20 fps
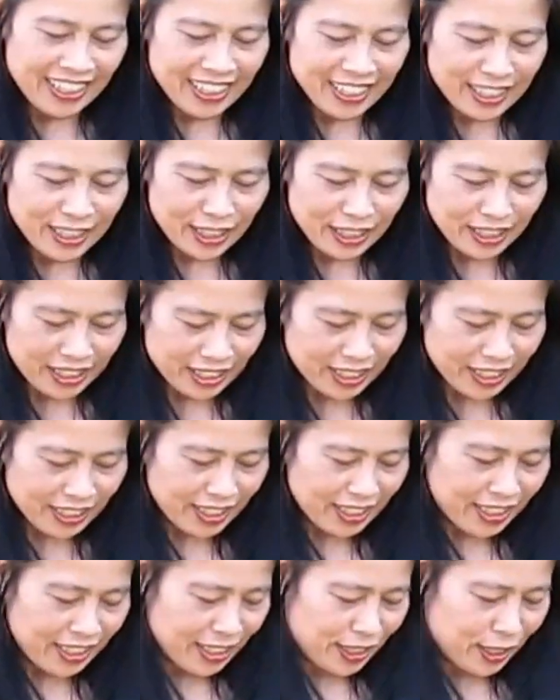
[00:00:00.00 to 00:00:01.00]
what is your
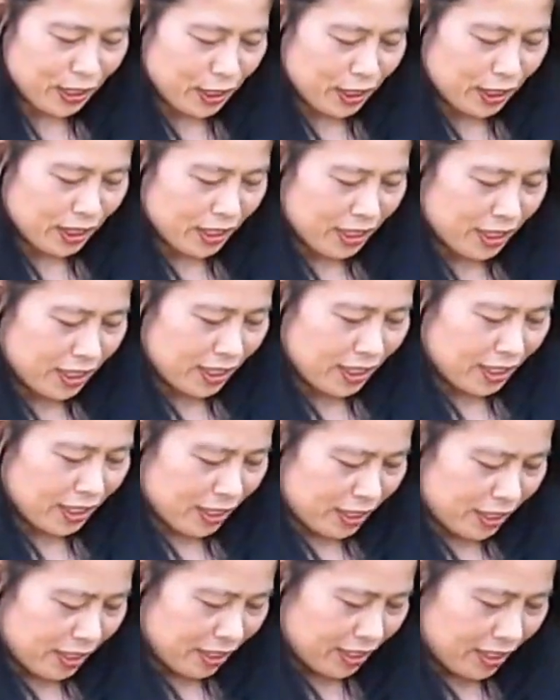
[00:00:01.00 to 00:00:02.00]
favorite
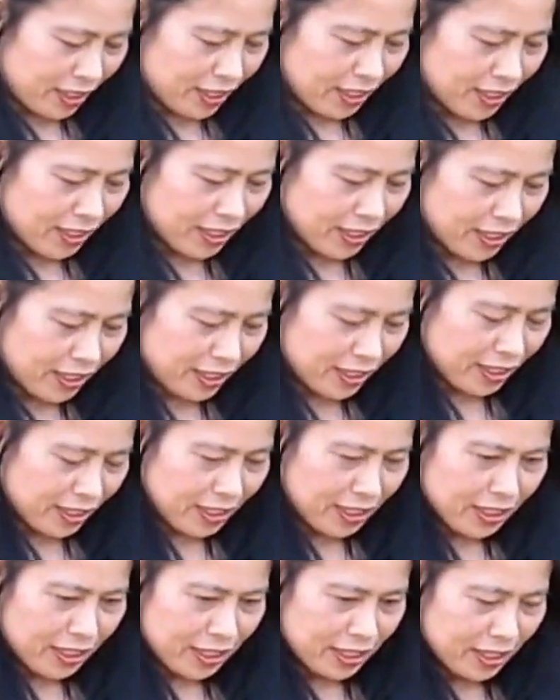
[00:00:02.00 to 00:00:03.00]
thing about
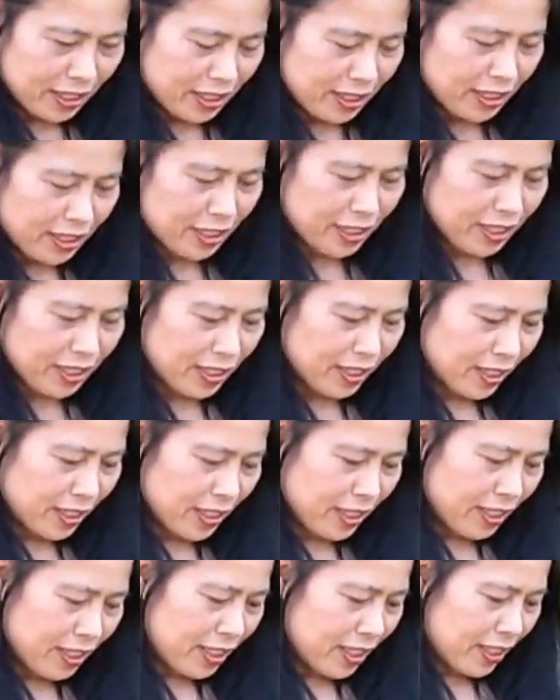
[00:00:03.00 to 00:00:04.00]
having a food forest in your
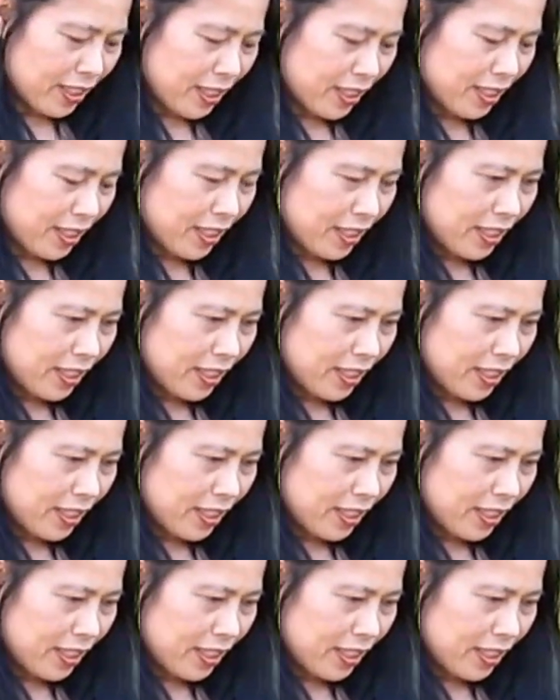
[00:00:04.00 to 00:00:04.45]
backyard?